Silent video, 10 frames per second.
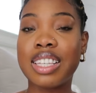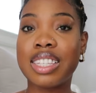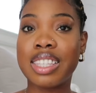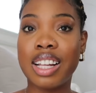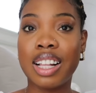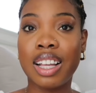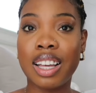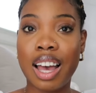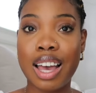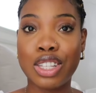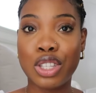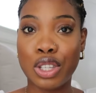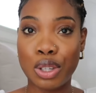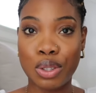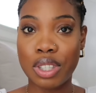It is still a
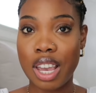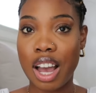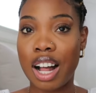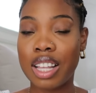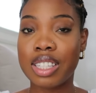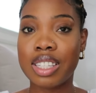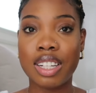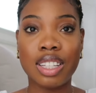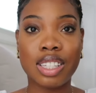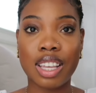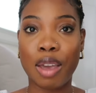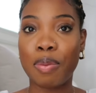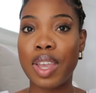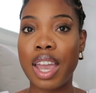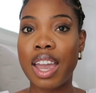Tuesday, y'all. It's still the
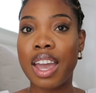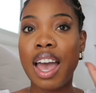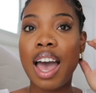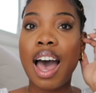same day.